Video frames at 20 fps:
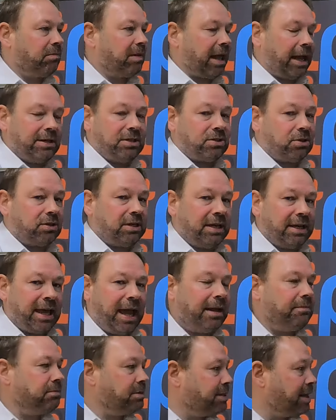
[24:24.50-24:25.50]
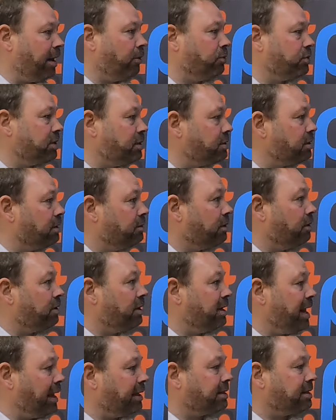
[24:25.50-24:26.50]
Case study again tells us that the
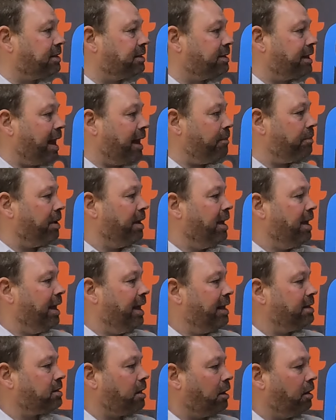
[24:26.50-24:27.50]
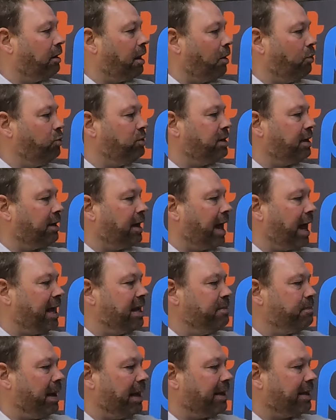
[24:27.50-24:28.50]
next step is loading at
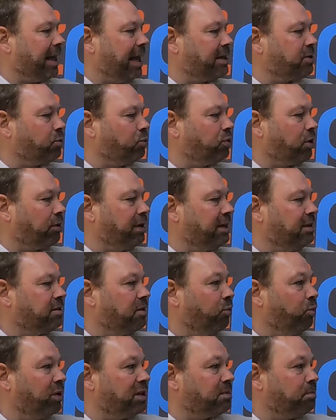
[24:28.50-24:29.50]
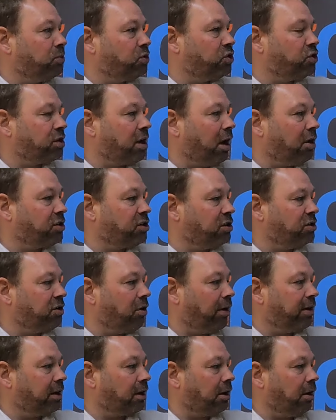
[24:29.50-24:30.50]
ABEC Castle Donington, which must start at
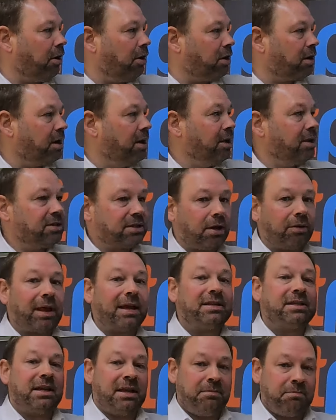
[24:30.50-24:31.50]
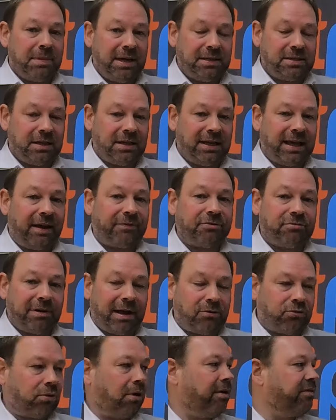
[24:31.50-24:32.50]
9 o'clock. So that's immediately after
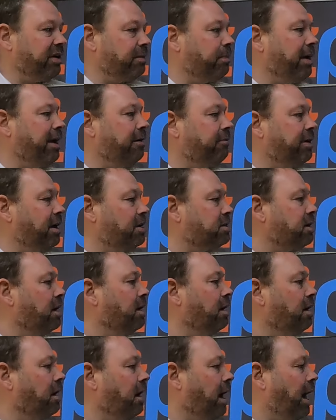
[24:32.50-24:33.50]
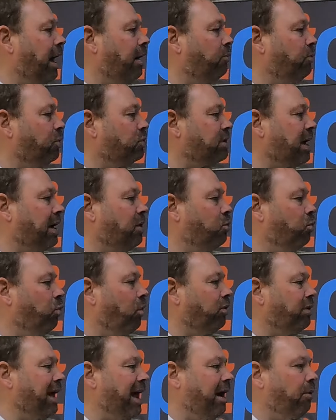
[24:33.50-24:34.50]
our driving period and will take
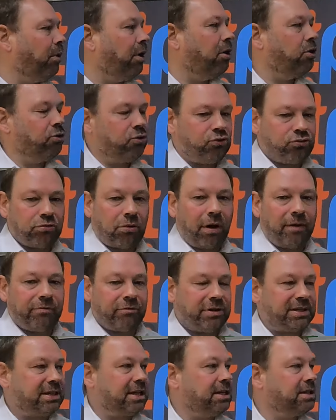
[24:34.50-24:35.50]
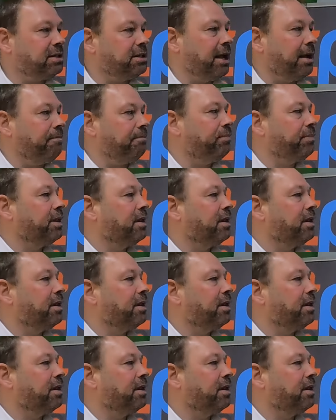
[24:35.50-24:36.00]
1 hour driver assisting.